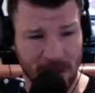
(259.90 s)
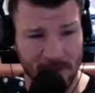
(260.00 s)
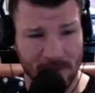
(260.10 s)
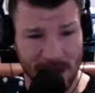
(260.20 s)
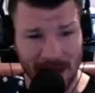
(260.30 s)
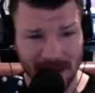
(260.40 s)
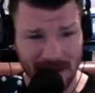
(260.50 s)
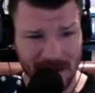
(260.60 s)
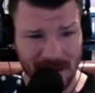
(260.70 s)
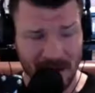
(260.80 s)
pound
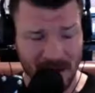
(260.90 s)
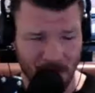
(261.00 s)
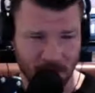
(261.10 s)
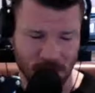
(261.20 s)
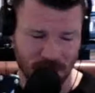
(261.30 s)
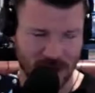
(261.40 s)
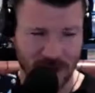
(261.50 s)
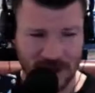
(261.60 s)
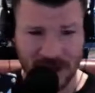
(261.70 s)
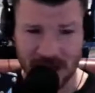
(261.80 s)
men, but you're
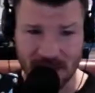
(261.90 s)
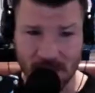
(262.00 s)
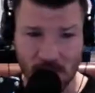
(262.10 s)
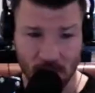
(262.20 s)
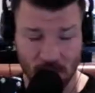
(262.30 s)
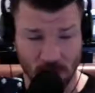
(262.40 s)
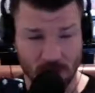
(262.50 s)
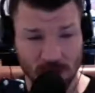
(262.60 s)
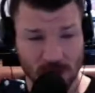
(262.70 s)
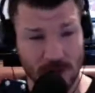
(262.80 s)
going to keep
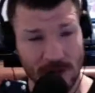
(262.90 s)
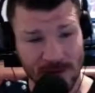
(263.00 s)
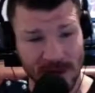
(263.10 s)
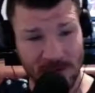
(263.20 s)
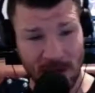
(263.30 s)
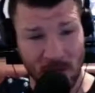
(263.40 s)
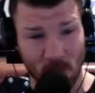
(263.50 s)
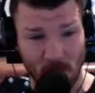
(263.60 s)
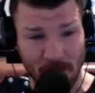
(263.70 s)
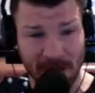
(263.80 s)
125
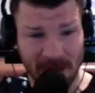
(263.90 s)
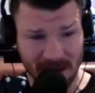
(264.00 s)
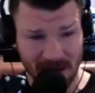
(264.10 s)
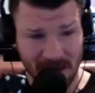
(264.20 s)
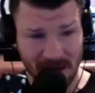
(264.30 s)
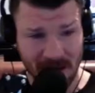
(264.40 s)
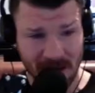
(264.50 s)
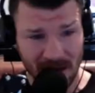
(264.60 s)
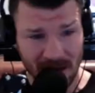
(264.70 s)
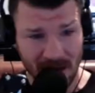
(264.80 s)
pound women?
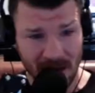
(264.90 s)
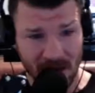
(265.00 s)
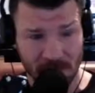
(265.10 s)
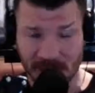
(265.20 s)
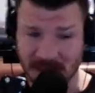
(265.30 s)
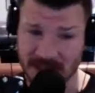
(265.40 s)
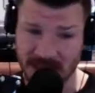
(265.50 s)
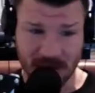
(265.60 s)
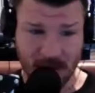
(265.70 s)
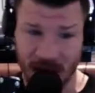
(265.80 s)
Because I
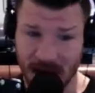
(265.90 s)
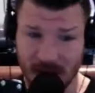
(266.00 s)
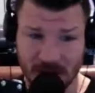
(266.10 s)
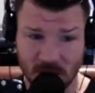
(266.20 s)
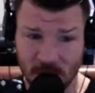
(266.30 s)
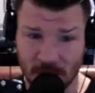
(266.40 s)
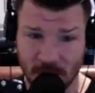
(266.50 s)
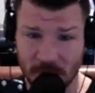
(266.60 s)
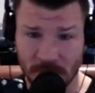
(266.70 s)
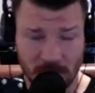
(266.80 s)
tell you what, either two of
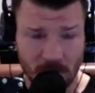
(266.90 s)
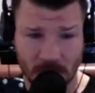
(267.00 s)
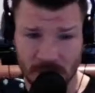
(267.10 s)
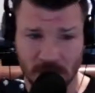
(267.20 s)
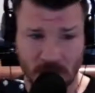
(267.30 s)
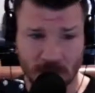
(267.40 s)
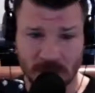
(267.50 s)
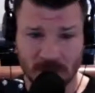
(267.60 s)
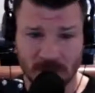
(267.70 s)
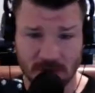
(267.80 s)
them, no
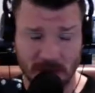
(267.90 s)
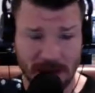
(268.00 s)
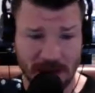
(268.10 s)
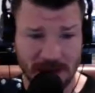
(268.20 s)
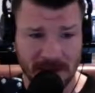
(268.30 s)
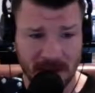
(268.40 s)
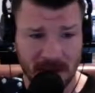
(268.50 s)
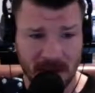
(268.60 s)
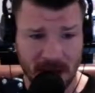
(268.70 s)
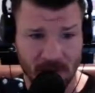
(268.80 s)
disrespect,
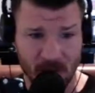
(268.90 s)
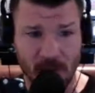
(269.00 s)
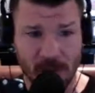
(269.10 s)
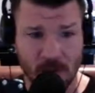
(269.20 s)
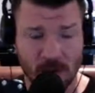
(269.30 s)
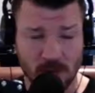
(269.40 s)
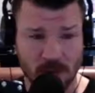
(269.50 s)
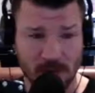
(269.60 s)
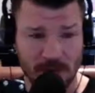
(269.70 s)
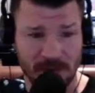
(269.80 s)
I'd rather watch
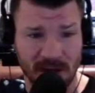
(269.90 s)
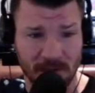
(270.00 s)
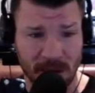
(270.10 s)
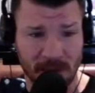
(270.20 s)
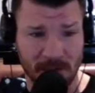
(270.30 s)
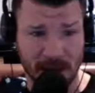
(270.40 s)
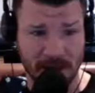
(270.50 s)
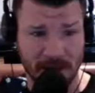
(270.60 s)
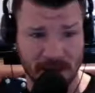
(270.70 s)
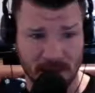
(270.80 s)
125 pound men
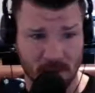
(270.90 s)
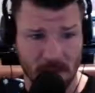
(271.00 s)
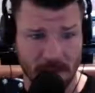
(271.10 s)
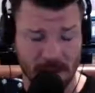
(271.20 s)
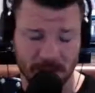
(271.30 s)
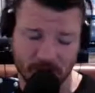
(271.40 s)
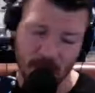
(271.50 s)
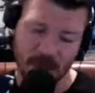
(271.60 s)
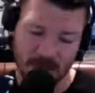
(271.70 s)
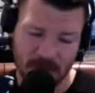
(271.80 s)
than women.
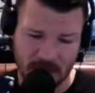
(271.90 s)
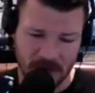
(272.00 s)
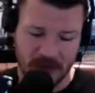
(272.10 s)
But, you know.